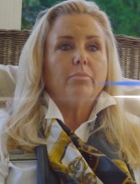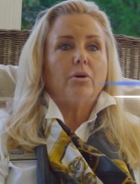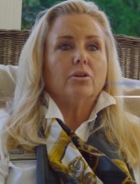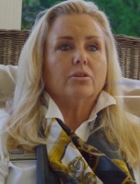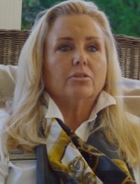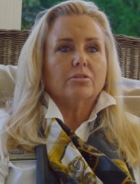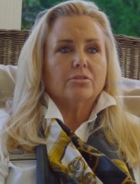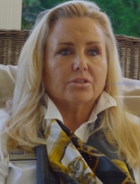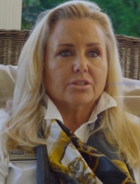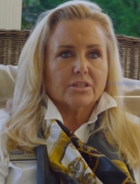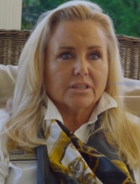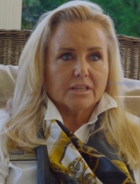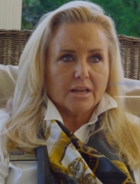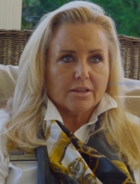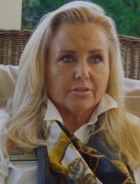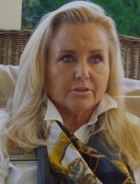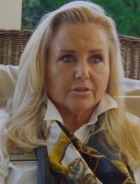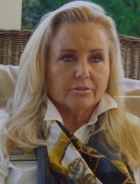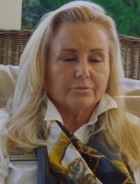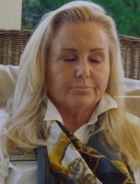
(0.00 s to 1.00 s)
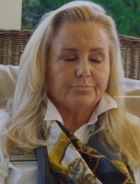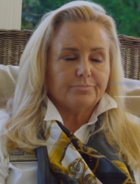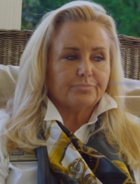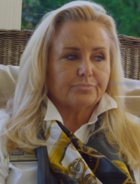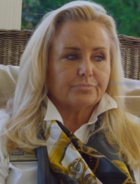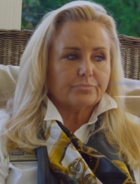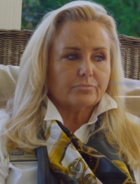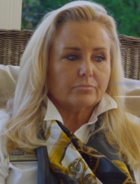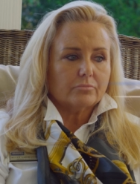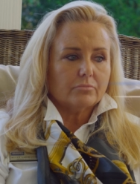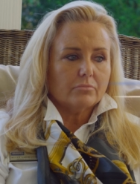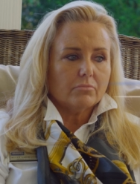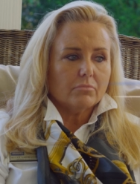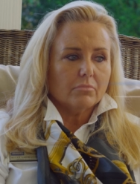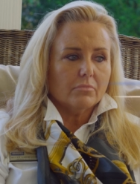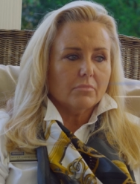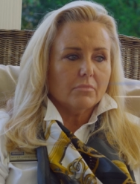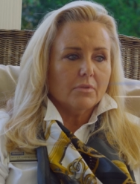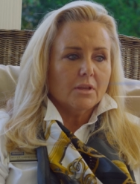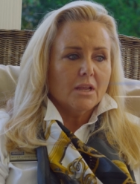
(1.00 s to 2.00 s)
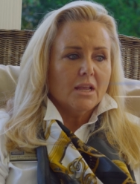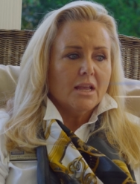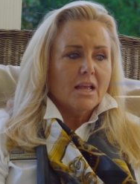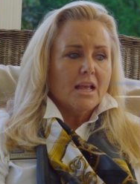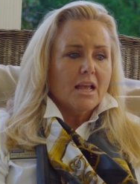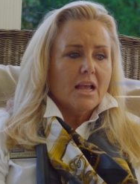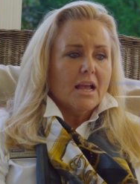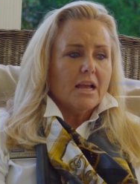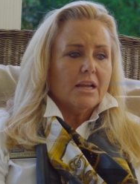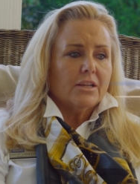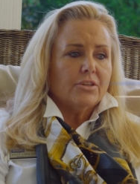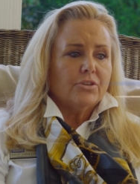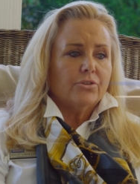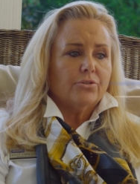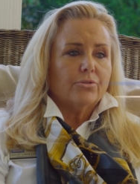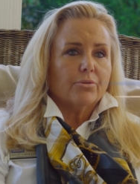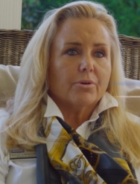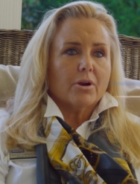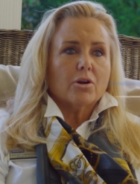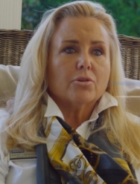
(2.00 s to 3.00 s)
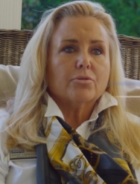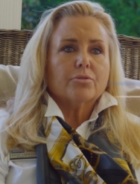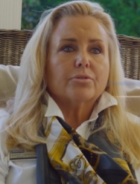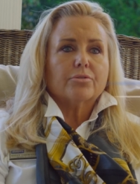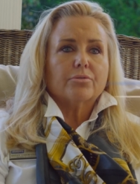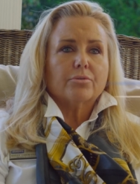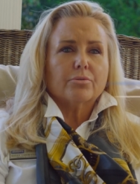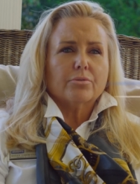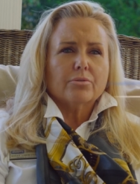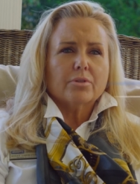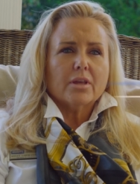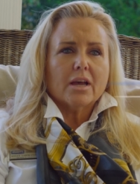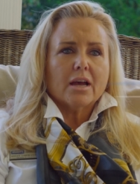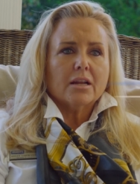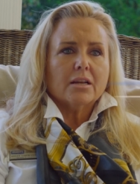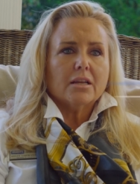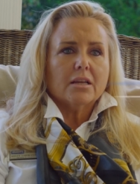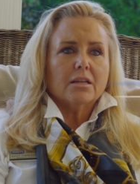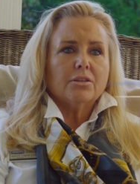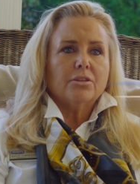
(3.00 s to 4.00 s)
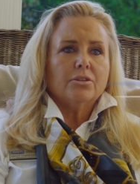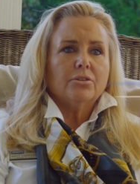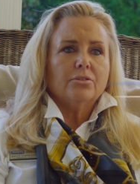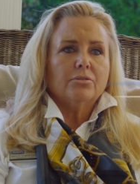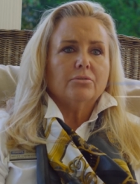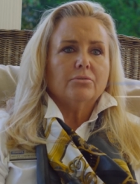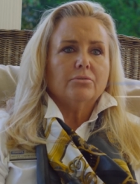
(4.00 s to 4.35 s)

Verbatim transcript: partners together, and you grow through that, and you